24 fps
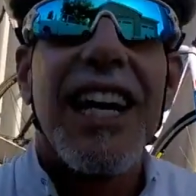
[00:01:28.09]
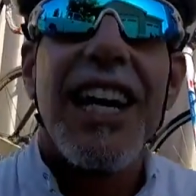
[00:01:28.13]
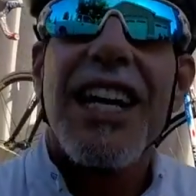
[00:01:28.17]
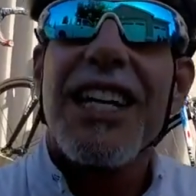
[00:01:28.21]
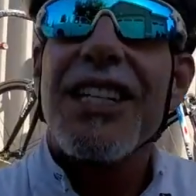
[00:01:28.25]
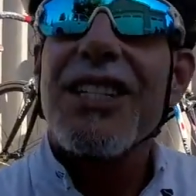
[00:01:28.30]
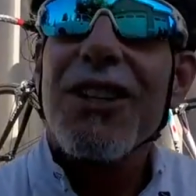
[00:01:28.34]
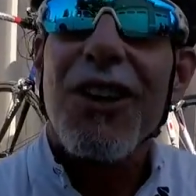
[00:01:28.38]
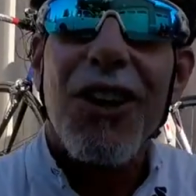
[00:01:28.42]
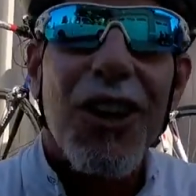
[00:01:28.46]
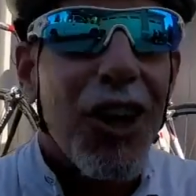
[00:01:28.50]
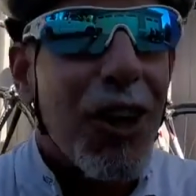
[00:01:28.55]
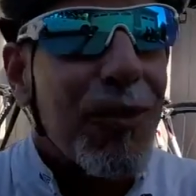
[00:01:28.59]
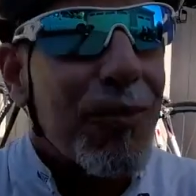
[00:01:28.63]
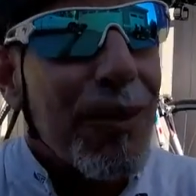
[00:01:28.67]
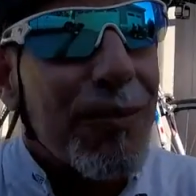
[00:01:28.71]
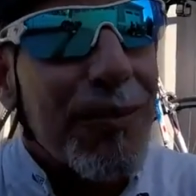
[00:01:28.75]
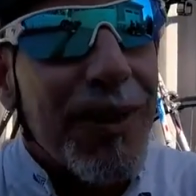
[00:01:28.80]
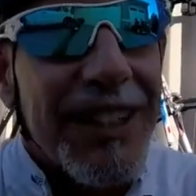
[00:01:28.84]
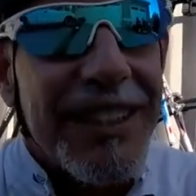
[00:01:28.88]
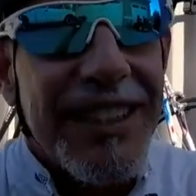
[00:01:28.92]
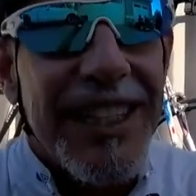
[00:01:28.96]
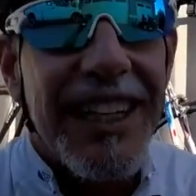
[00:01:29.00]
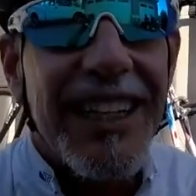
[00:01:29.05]
so I hope I'm
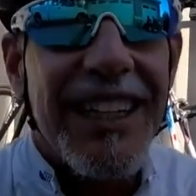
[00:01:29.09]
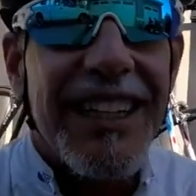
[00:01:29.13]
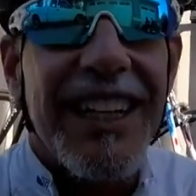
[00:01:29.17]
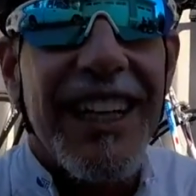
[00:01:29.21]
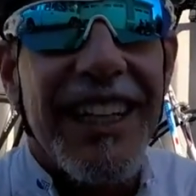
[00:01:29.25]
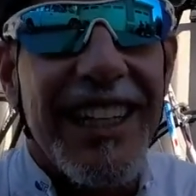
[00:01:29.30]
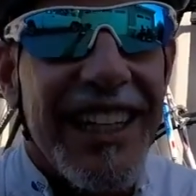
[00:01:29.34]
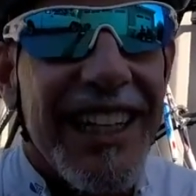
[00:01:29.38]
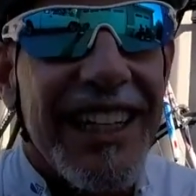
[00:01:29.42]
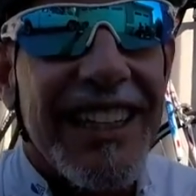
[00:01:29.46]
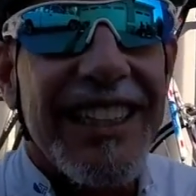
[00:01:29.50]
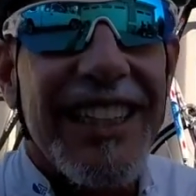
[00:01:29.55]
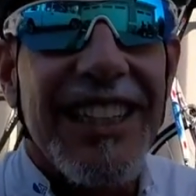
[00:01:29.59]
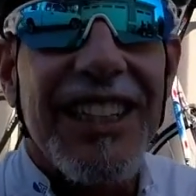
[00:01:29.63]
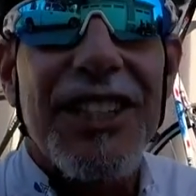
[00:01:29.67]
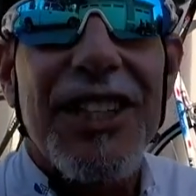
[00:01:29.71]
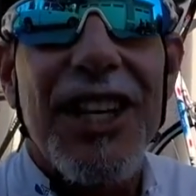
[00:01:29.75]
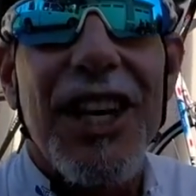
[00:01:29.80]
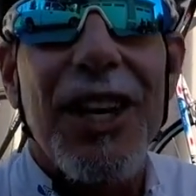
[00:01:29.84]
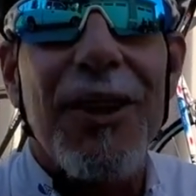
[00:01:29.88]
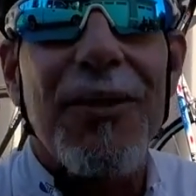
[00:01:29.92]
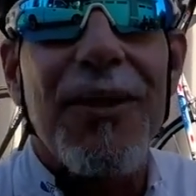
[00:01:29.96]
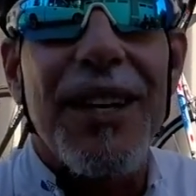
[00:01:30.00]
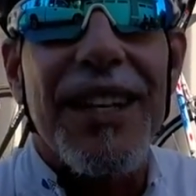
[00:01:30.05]
not tailgunning it the
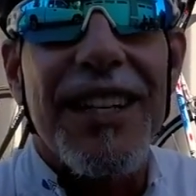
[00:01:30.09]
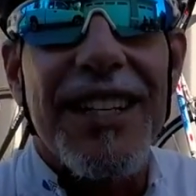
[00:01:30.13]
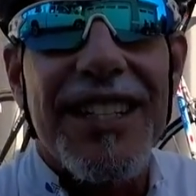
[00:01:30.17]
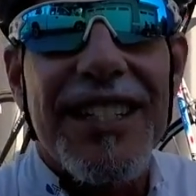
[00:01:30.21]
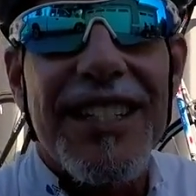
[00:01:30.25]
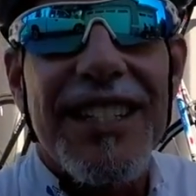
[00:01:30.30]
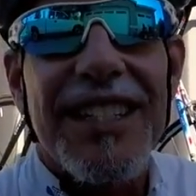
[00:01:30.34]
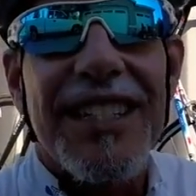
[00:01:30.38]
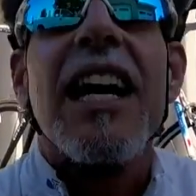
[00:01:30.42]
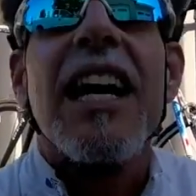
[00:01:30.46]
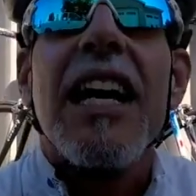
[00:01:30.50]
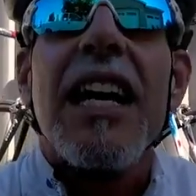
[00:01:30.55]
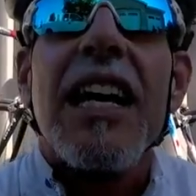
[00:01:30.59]
entire race.